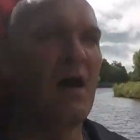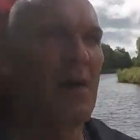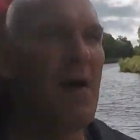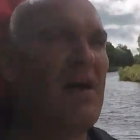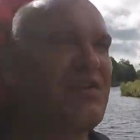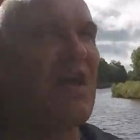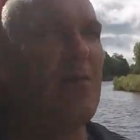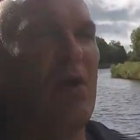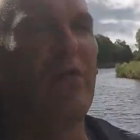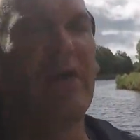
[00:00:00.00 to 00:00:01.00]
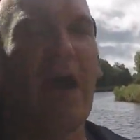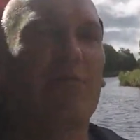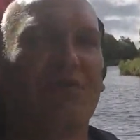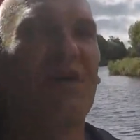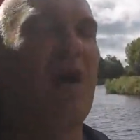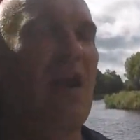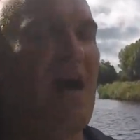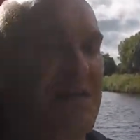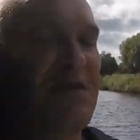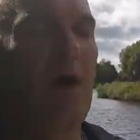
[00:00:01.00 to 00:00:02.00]
I met a gentleman on the campsite
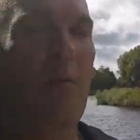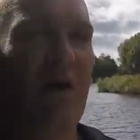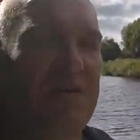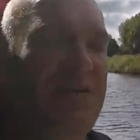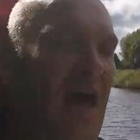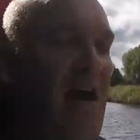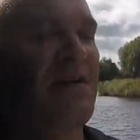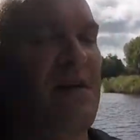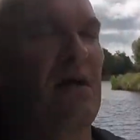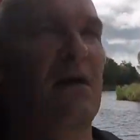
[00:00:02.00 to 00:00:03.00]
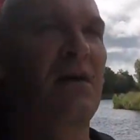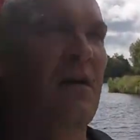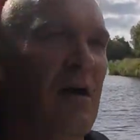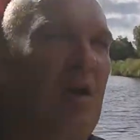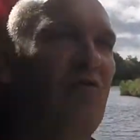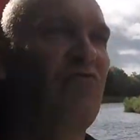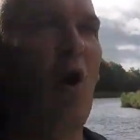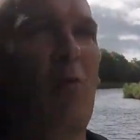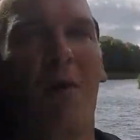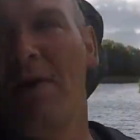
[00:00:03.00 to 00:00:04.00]
last night where I stayed,
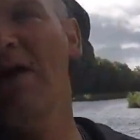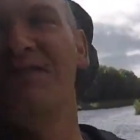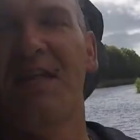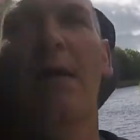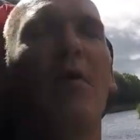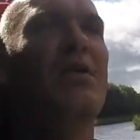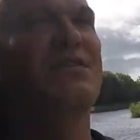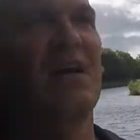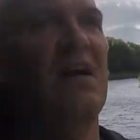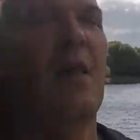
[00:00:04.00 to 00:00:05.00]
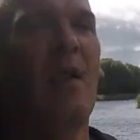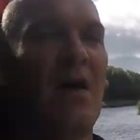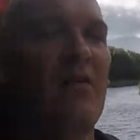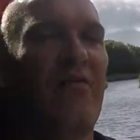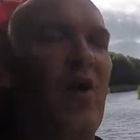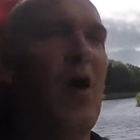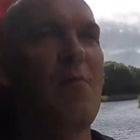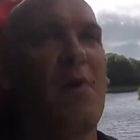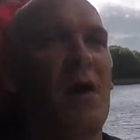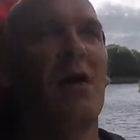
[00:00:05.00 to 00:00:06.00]
Rob I believe his name was,
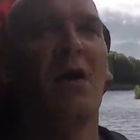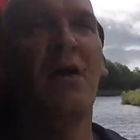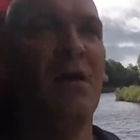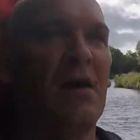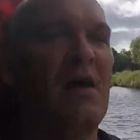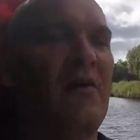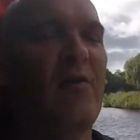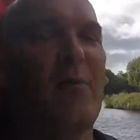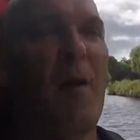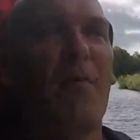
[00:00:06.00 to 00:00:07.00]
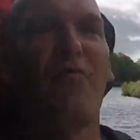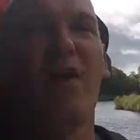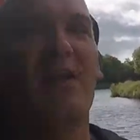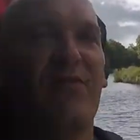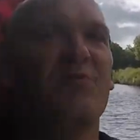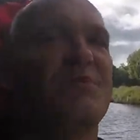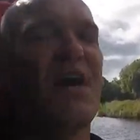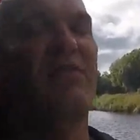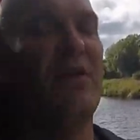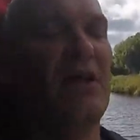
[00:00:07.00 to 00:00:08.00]
from, if I remember rightly, from
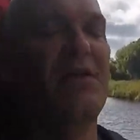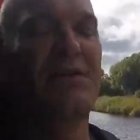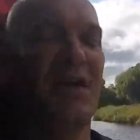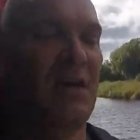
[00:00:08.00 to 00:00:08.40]
Sunderland,